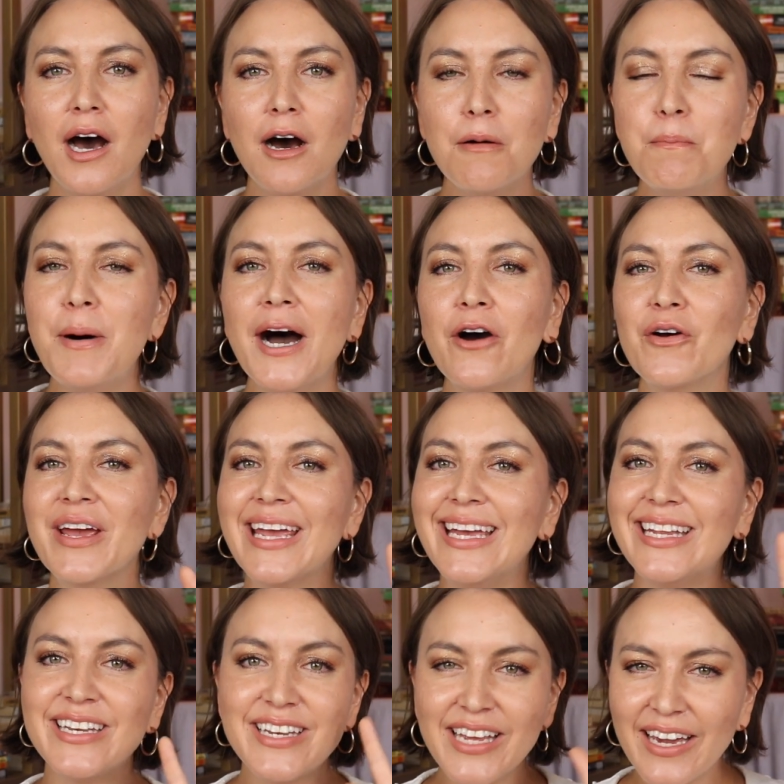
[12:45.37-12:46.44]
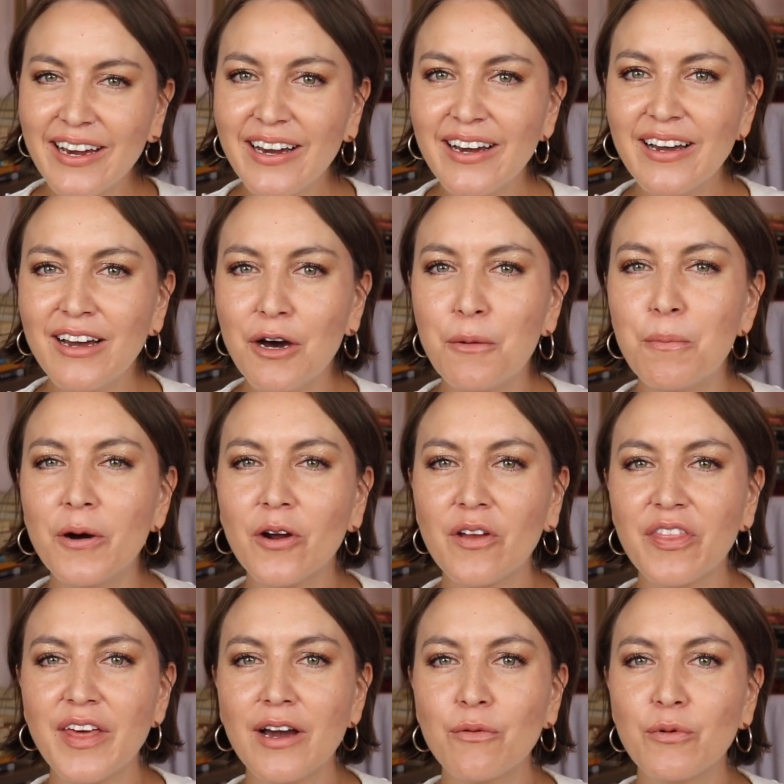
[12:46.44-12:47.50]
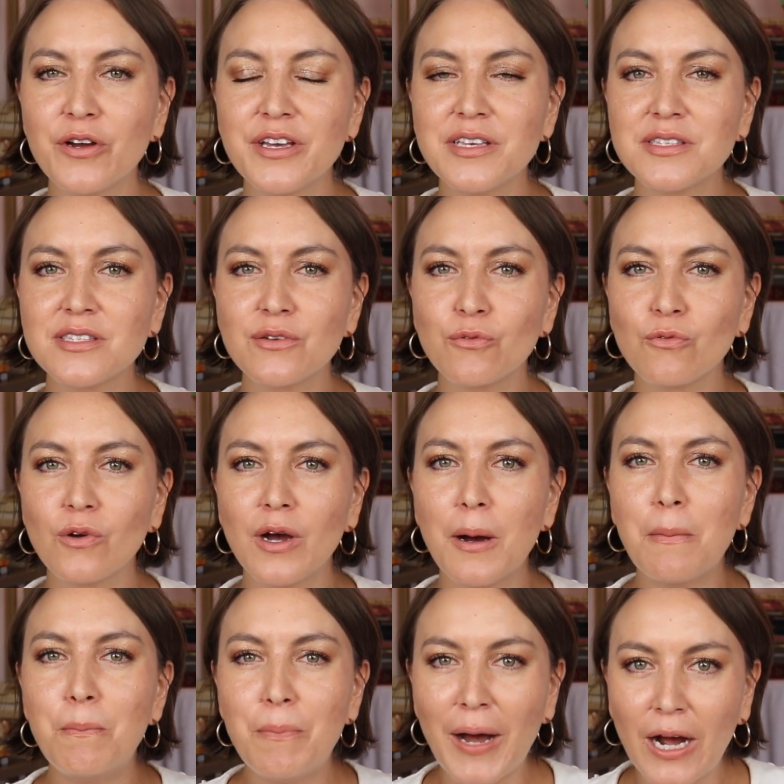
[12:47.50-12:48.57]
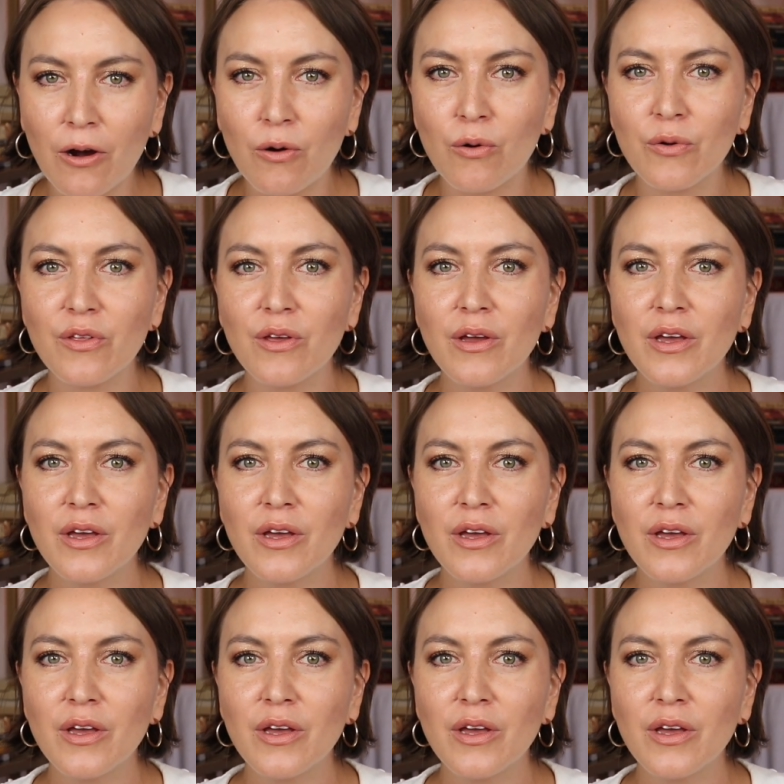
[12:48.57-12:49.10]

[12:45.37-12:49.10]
about India, a book that was about